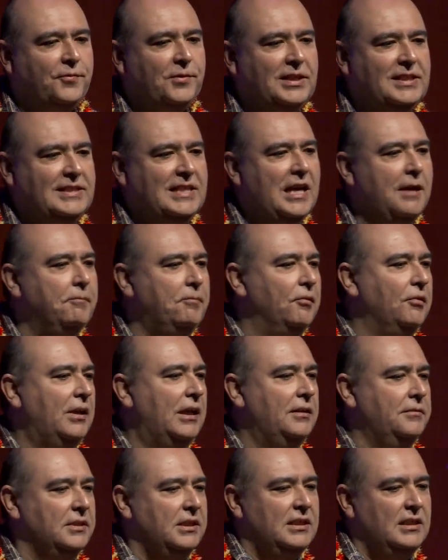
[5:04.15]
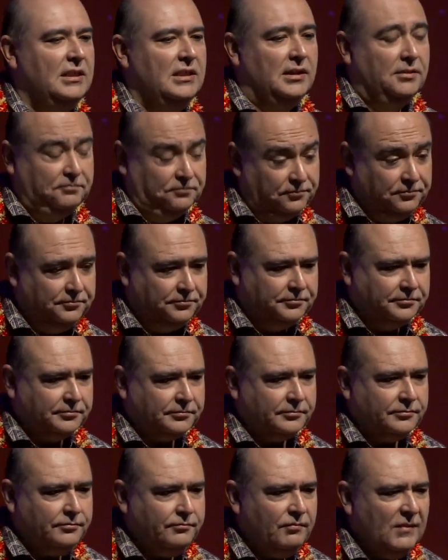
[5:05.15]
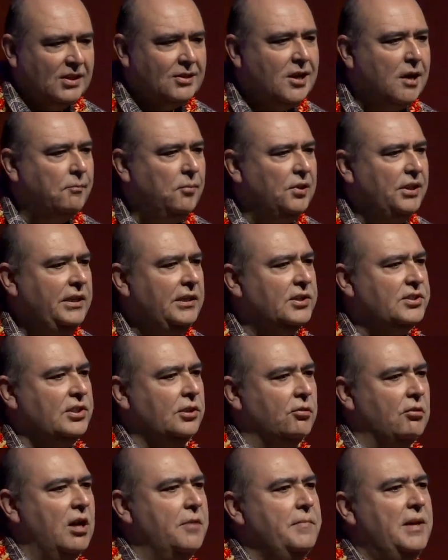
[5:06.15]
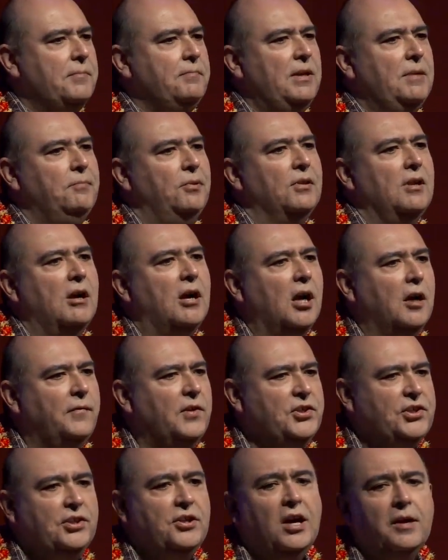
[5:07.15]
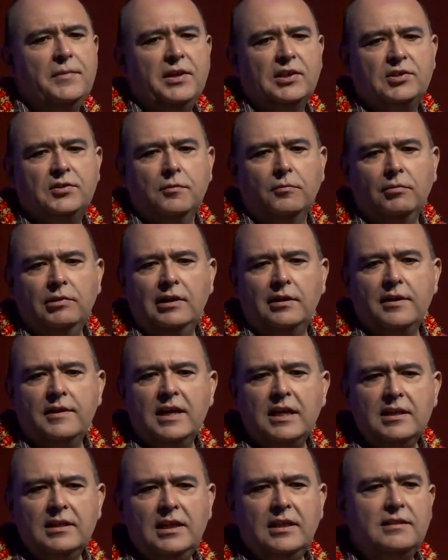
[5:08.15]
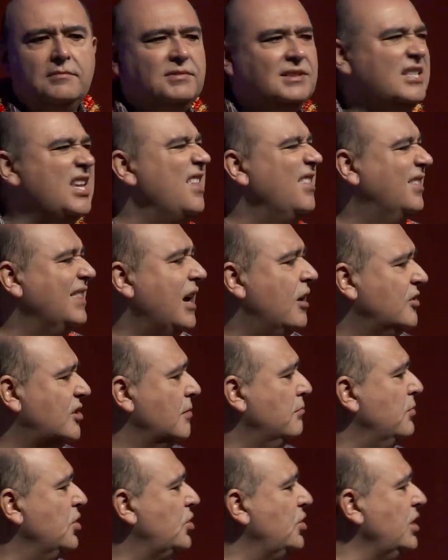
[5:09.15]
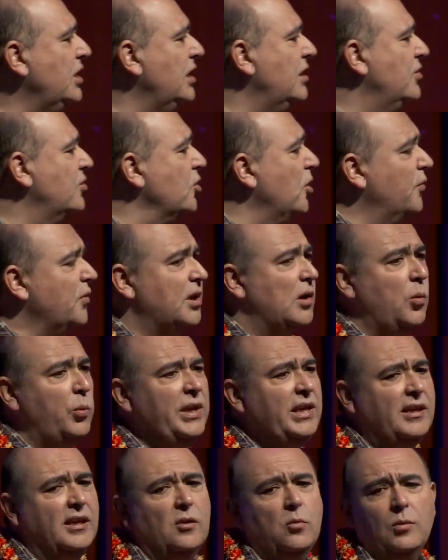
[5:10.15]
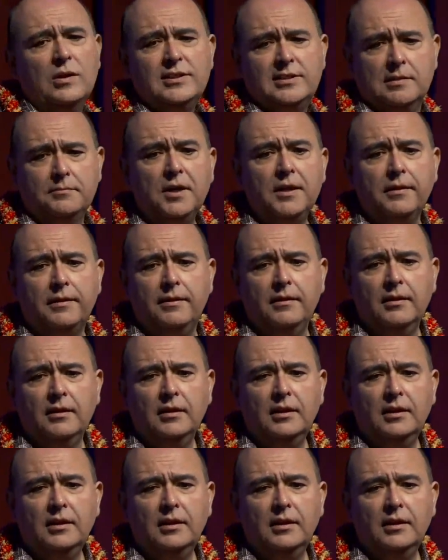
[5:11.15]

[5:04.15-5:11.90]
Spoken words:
For example, a couple of years ago, I met people in Harvard Genomics where they need 10,000 machines over a weekend once a month.